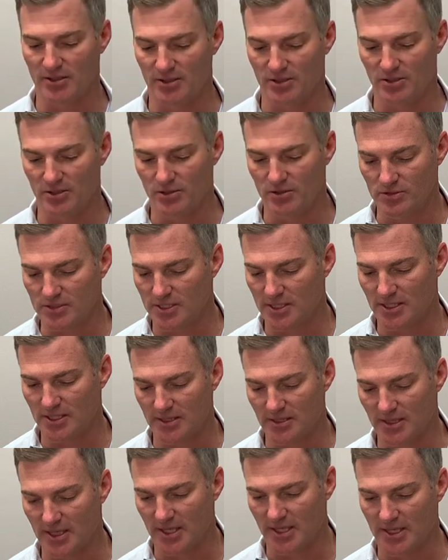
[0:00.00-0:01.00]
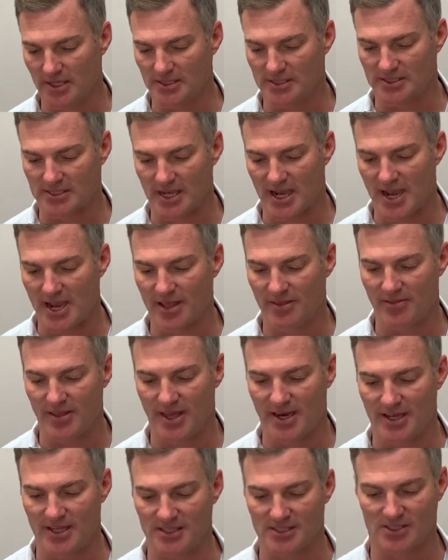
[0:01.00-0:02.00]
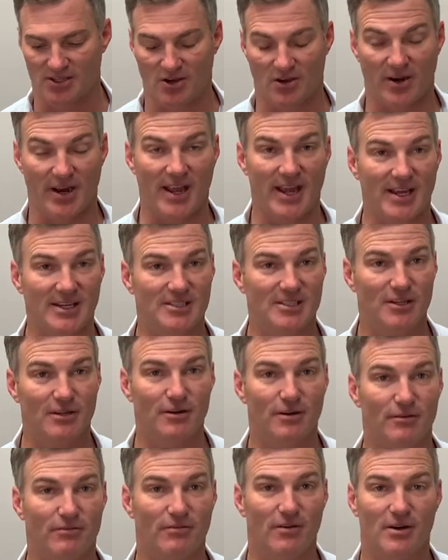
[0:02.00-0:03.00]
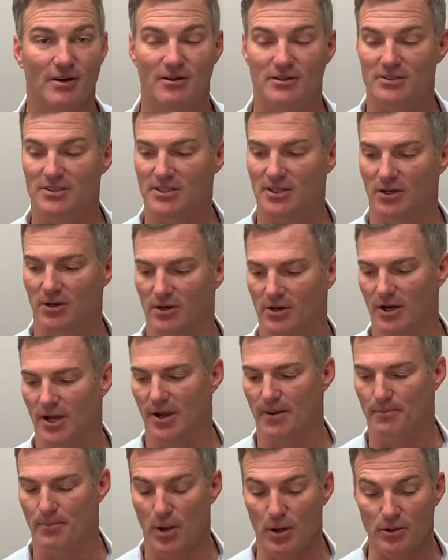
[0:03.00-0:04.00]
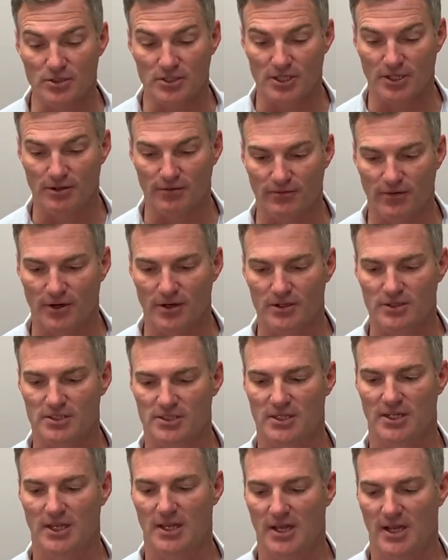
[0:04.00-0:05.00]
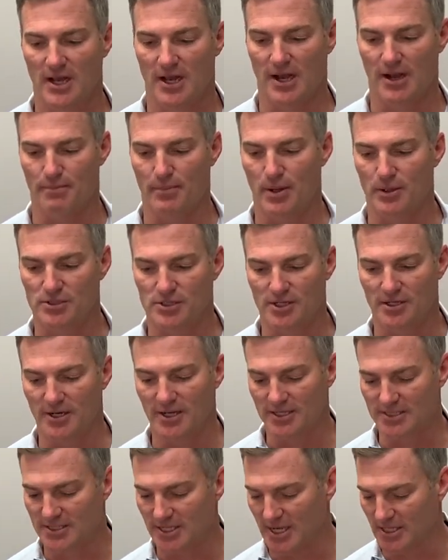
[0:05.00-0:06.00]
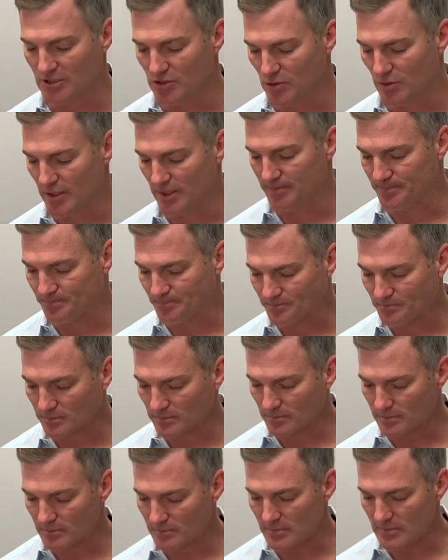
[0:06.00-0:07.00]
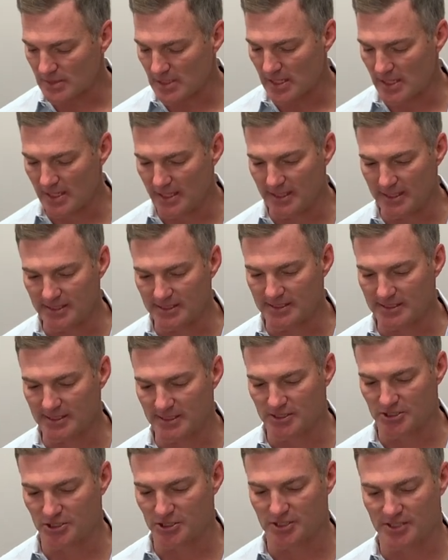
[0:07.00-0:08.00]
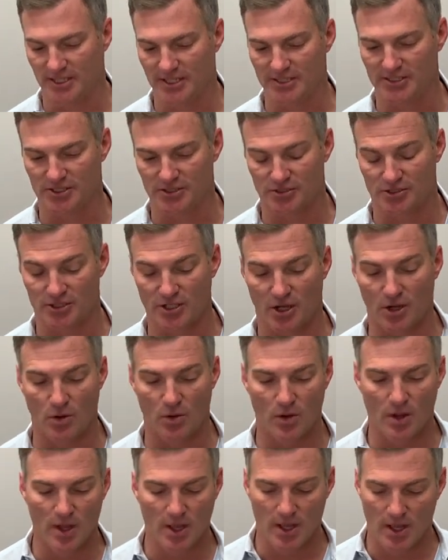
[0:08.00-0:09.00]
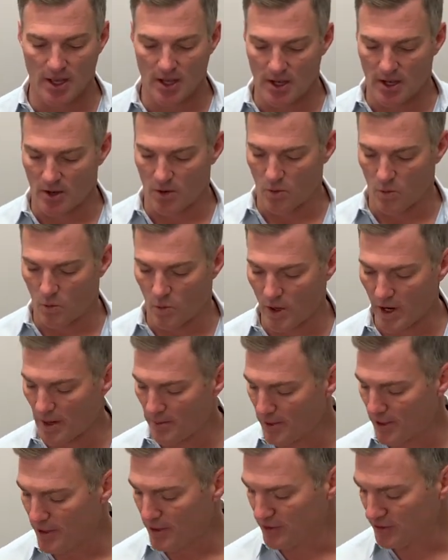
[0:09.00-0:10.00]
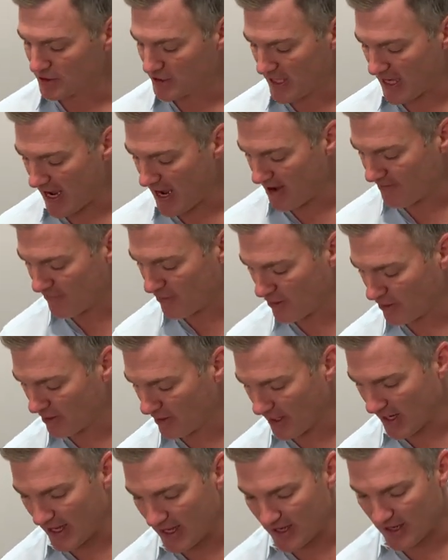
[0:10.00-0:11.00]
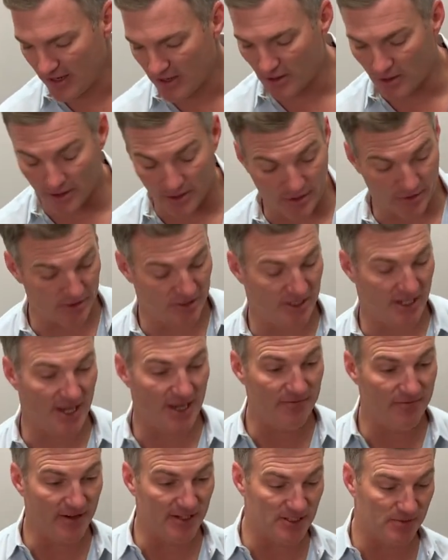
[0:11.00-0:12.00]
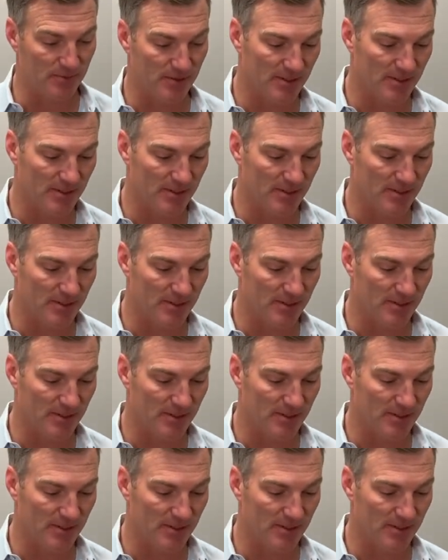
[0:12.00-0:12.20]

using the side that is gone anterior first or posterior first, posterior SI joint, it's just easier. So what I'm going to do is have her lay on her side, face me